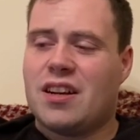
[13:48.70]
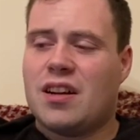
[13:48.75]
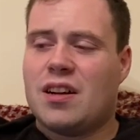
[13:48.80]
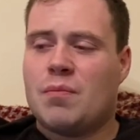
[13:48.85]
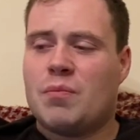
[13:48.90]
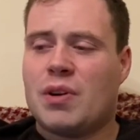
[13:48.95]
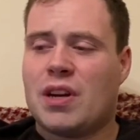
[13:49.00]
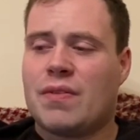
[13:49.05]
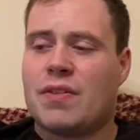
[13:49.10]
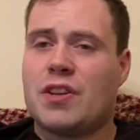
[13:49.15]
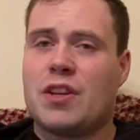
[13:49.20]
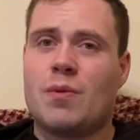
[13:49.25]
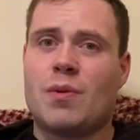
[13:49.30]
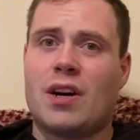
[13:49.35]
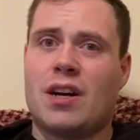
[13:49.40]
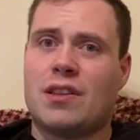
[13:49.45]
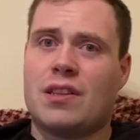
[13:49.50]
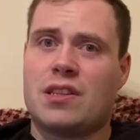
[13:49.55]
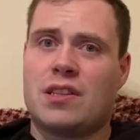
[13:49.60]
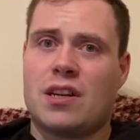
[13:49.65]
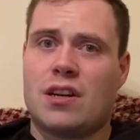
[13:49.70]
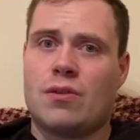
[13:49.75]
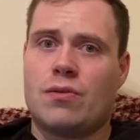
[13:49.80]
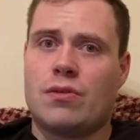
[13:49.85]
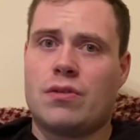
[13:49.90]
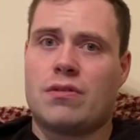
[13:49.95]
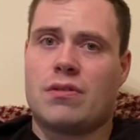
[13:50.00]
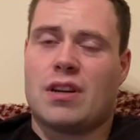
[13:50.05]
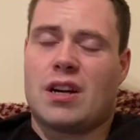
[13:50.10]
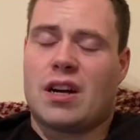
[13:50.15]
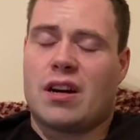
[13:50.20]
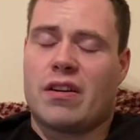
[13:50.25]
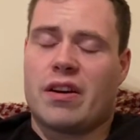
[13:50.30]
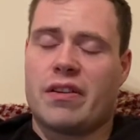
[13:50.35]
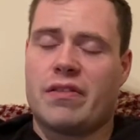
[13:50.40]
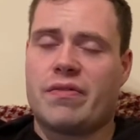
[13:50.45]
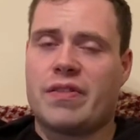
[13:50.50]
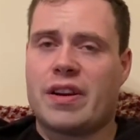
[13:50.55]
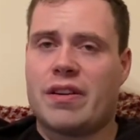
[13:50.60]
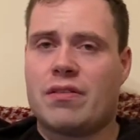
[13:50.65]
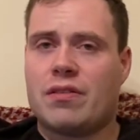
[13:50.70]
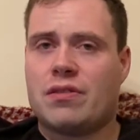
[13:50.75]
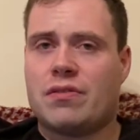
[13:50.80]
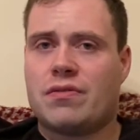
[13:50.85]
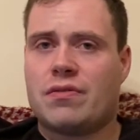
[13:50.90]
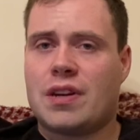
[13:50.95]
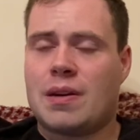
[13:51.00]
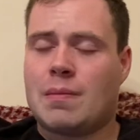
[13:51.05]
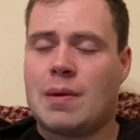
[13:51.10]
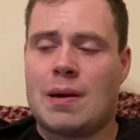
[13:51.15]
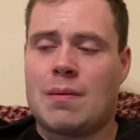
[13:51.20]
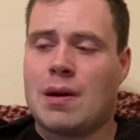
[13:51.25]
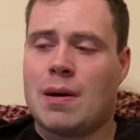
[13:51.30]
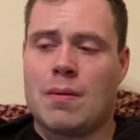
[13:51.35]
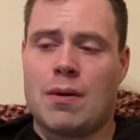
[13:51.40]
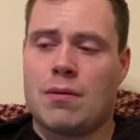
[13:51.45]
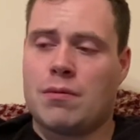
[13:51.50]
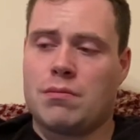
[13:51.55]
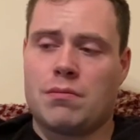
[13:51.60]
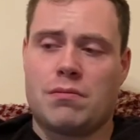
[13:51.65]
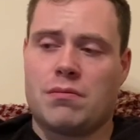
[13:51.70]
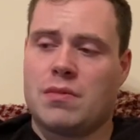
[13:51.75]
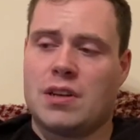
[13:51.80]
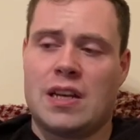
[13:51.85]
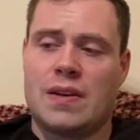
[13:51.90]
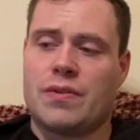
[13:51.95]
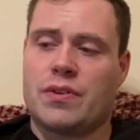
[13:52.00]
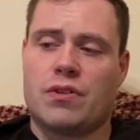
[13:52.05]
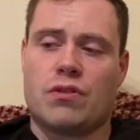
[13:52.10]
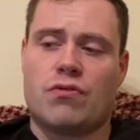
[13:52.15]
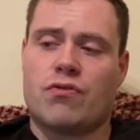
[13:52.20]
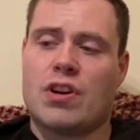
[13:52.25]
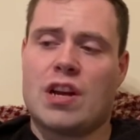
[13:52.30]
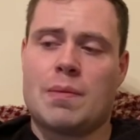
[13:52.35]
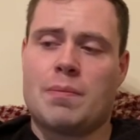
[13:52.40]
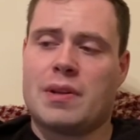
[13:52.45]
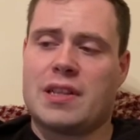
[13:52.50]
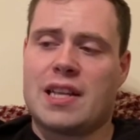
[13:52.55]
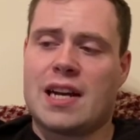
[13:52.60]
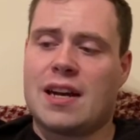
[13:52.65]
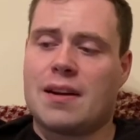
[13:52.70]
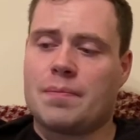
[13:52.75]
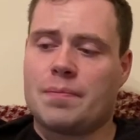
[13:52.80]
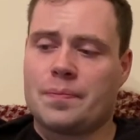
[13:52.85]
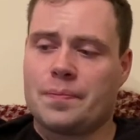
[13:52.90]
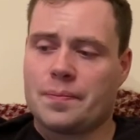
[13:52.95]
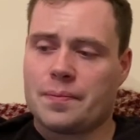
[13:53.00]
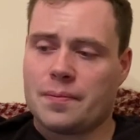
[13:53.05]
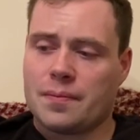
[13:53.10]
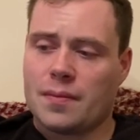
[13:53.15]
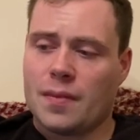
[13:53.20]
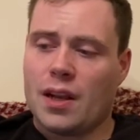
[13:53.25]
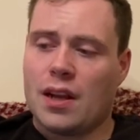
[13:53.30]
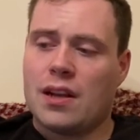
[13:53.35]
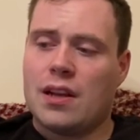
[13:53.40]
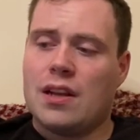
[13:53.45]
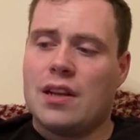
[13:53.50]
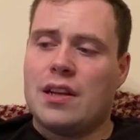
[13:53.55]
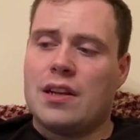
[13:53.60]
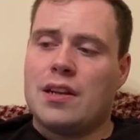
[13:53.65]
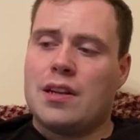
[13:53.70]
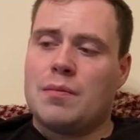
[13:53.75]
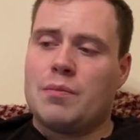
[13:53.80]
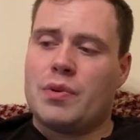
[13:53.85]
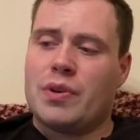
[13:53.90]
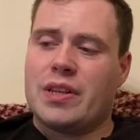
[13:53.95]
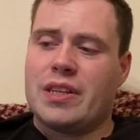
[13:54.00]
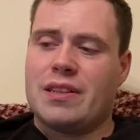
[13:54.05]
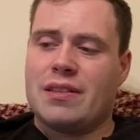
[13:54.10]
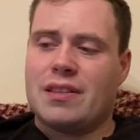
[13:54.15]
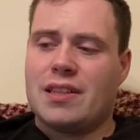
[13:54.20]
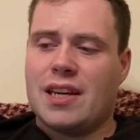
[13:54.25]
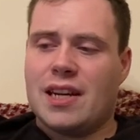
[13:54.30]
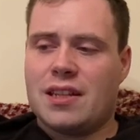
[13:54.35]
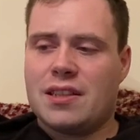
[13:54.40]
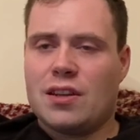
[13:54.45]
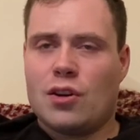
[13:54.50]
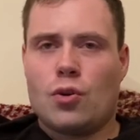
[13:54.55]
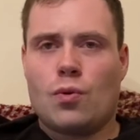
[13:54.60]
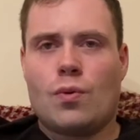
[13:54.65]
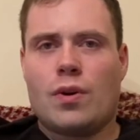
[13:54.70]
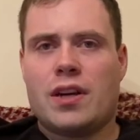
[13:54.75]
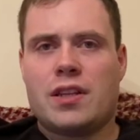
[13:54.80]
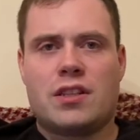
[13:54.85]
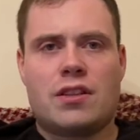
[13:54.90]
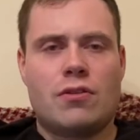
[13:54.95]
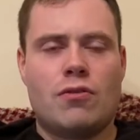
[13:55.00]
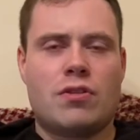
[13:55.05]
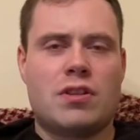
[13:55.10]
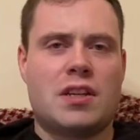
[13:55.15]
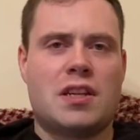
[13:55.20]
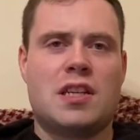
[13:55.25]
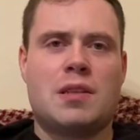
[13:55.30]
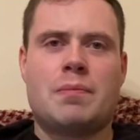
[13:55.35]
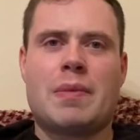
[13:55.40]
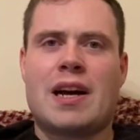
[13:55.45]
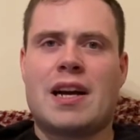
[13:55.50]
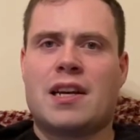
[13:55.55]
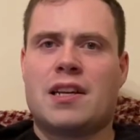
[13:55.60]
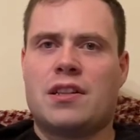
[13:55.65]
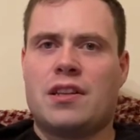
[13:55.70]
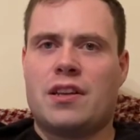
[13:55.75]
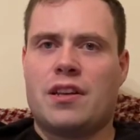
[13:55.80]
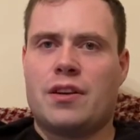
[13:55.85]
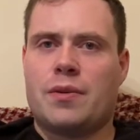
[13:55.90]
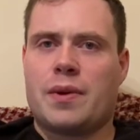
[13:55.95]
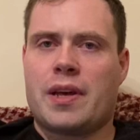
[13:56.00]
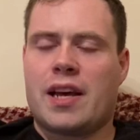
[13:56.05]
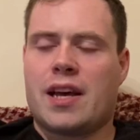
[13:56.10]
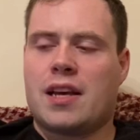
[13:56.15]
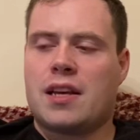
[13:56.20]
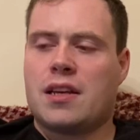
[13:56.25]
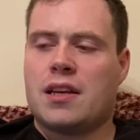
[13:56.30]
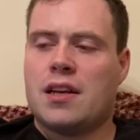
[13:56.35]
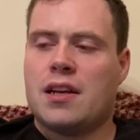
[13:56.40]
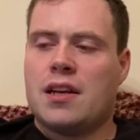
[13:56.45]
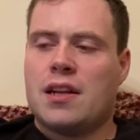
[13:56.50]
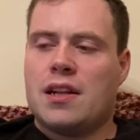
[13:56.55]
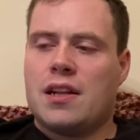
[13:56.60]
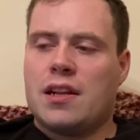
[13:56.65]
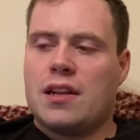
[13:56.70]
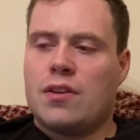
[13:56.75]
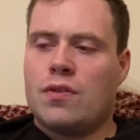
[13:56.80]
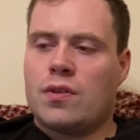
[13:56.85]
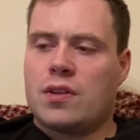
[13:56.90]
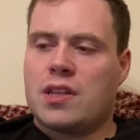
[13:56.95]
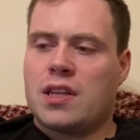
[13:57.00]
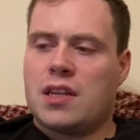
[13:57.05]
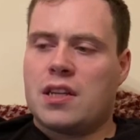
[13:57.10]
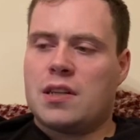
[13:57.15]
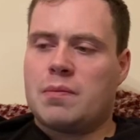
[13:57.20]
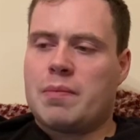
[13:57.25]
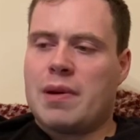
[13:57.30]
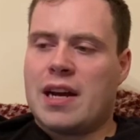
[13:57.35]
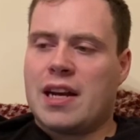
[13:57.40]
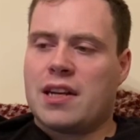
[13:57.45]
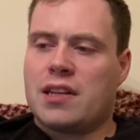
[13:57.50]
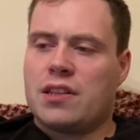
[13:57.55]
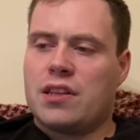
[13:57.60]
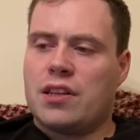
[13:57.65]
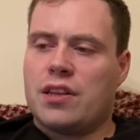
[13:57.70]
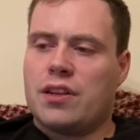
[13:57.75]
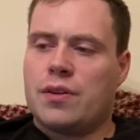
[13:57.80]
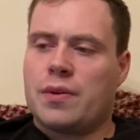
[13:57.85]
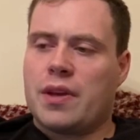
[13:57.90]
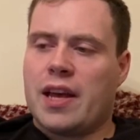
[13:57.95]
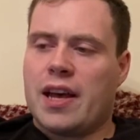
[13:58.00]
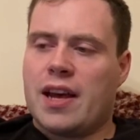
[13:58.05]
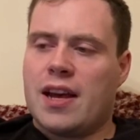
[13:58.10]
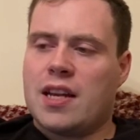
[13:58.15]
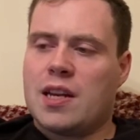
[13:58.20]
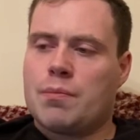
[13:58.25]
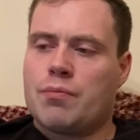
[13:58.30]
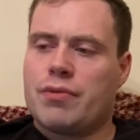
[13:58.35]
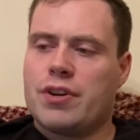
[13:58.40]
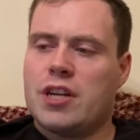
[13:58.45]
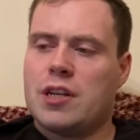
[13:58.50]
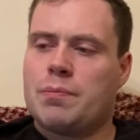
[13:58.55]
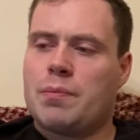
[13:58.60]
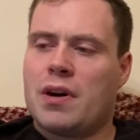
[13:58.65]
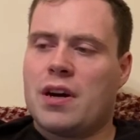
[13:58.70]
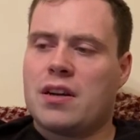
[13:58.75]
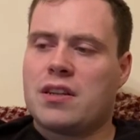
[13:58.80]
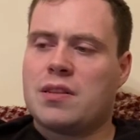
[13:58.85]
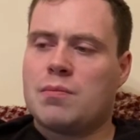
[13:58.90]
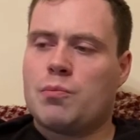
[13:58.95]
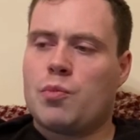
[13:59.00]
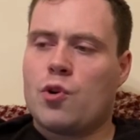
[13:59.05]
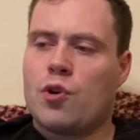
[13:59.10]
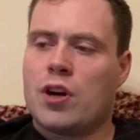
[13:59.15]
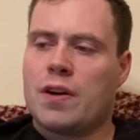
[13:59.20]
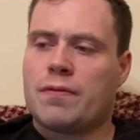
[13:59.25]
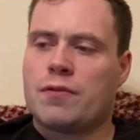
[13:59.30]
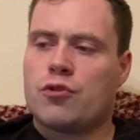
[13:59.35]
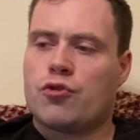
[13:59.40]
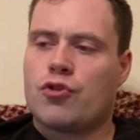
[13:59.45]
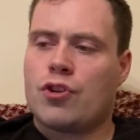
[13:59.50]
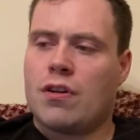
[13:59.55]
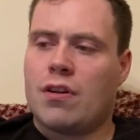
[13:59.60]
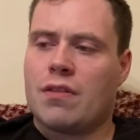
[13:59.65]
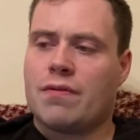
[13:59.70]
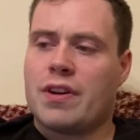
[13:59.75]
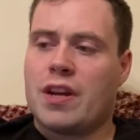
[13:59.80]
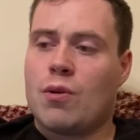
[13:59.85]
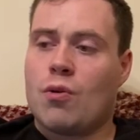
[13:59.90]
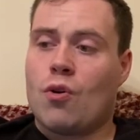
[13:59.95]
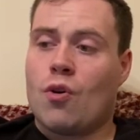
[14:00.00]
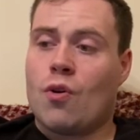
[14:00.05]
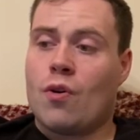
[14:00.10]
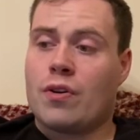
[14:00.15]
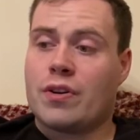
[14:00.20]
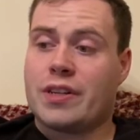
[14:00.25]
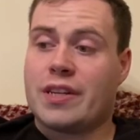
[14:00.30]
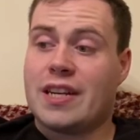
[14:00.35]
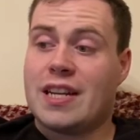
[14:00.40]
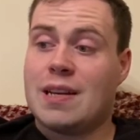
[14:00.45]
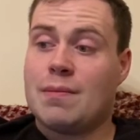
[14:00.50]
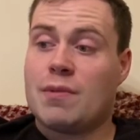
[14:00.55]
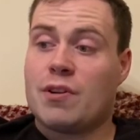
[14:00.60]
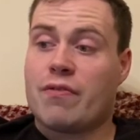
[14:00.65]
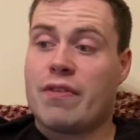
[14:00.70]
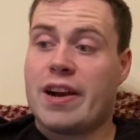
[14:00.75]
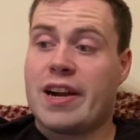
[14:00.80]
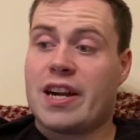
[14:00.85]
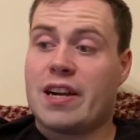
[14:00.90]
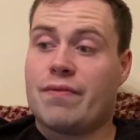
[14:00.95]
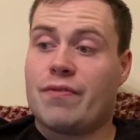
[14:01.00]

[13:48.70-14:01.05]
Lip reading: But if they do it on DAZN, all right, fair enough. I won't even gripe at that. But yeah, Dylan White, so it looks like he's back in the UK. The British Boxing Board of Control have now ordered Lee McGregor